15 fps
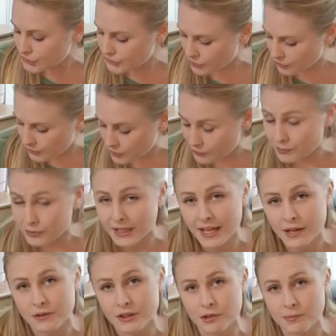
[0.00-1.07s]
So when you're
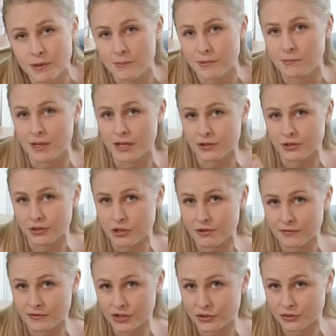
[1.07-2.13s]
playing with your puppy, make sure that you
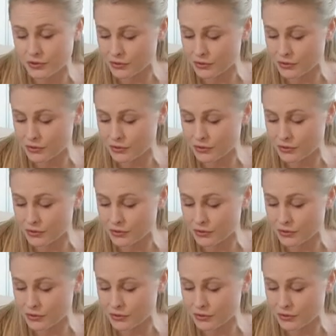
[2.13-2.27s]
have two